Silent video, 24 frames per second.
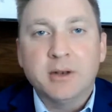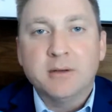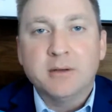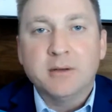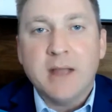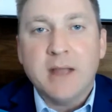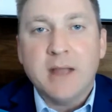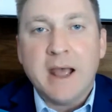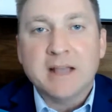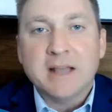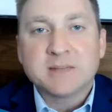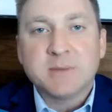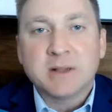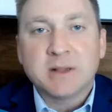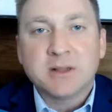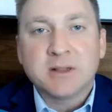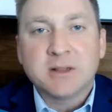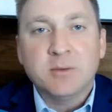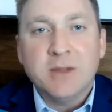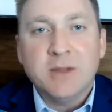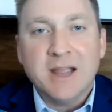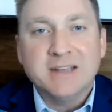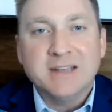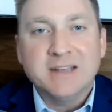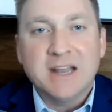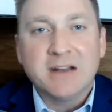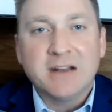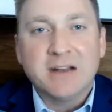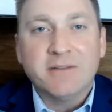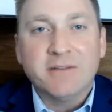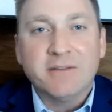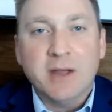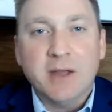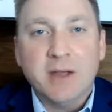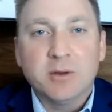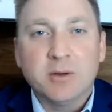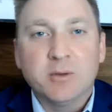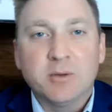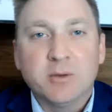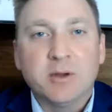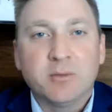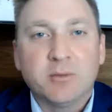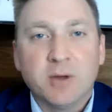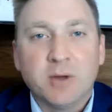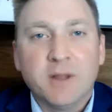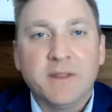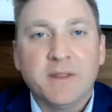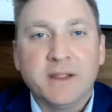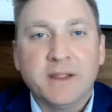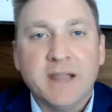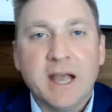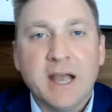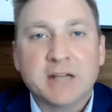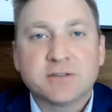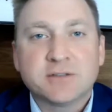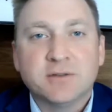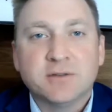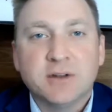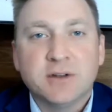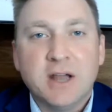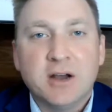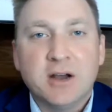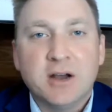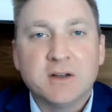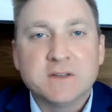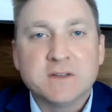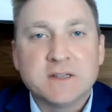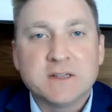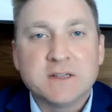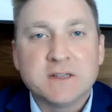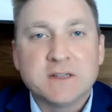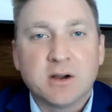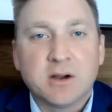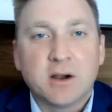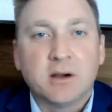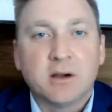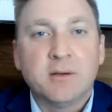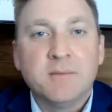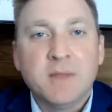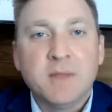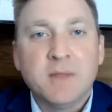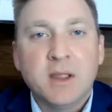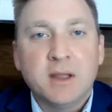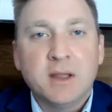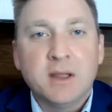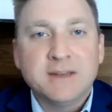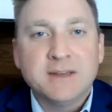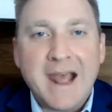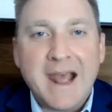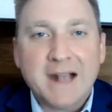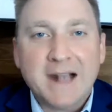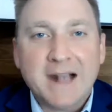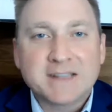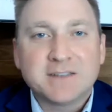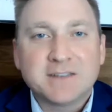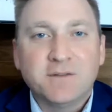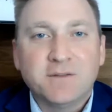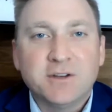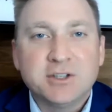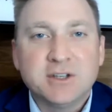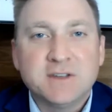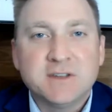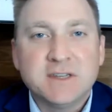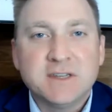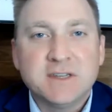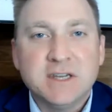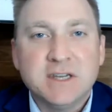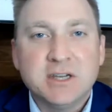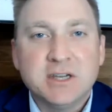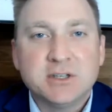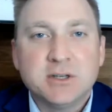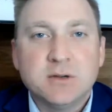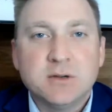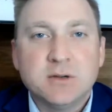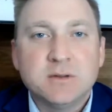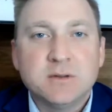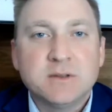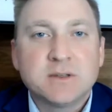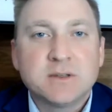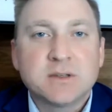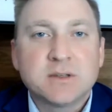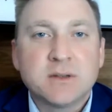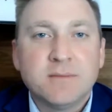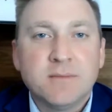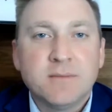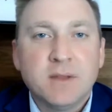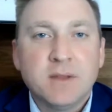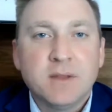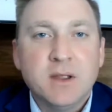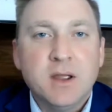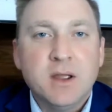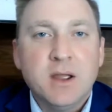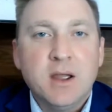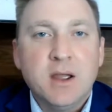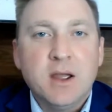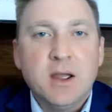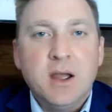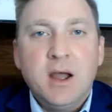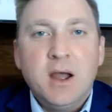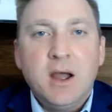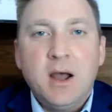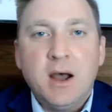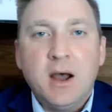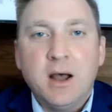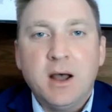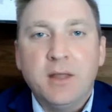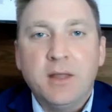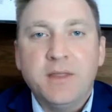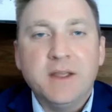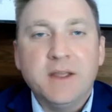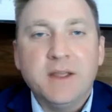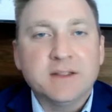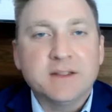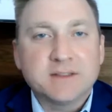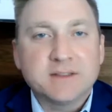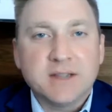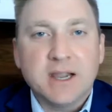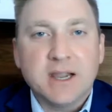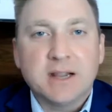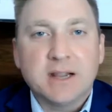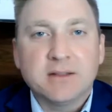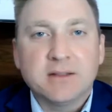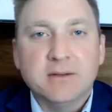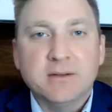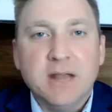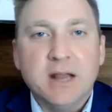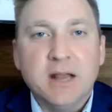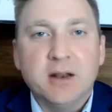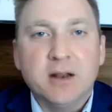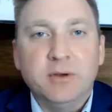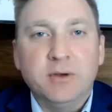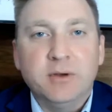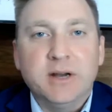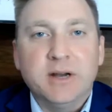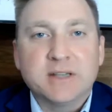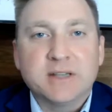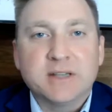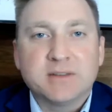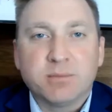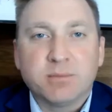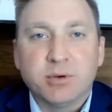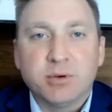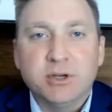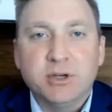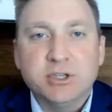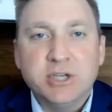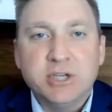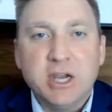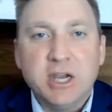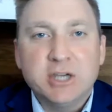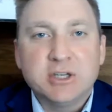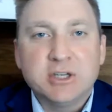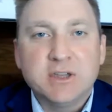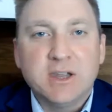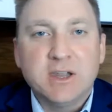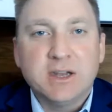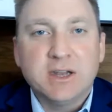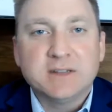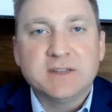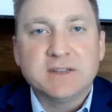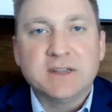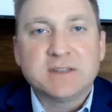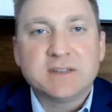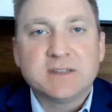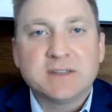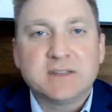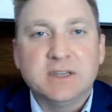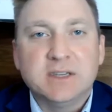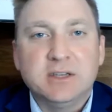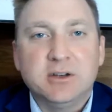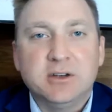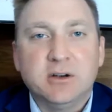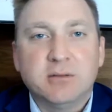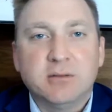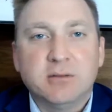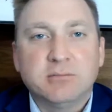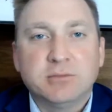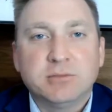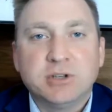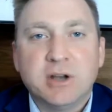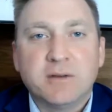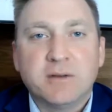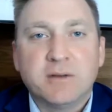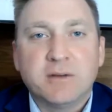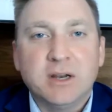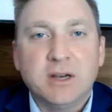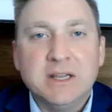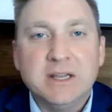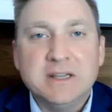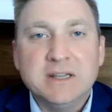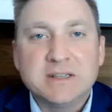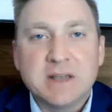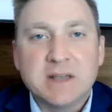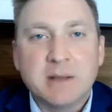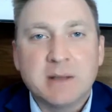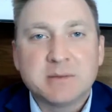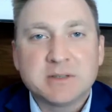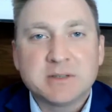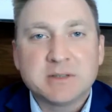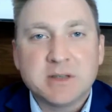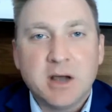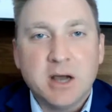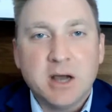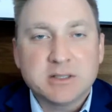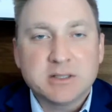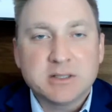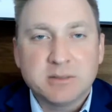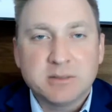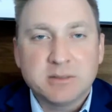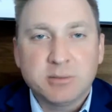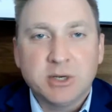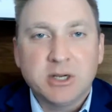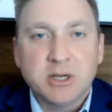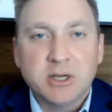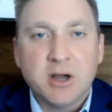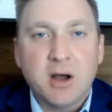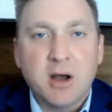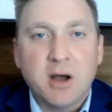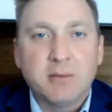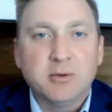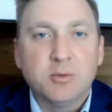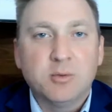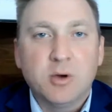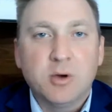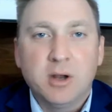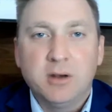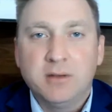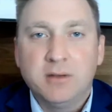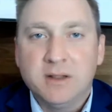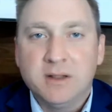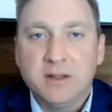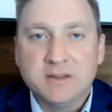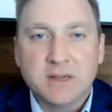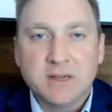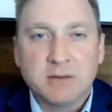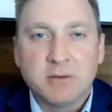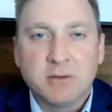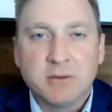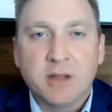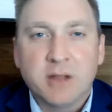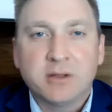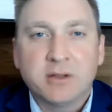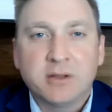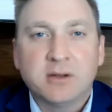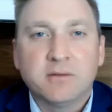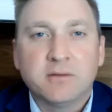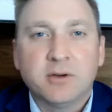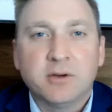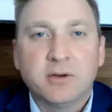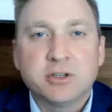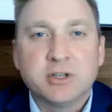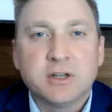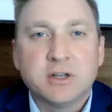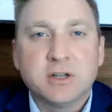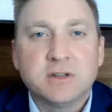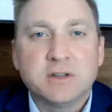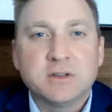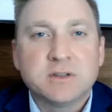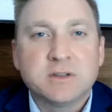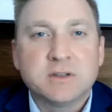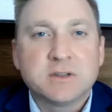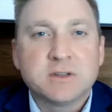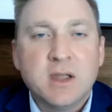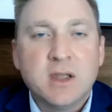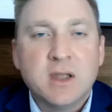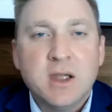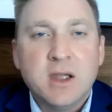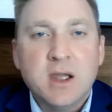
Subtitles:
aspect that we identify when we run the cash flow analysis are tax efficiency issues. Things like net unrealized appreciation that exists in your Chevron ESOP stock is a pretty common one. Things like Roth conversions.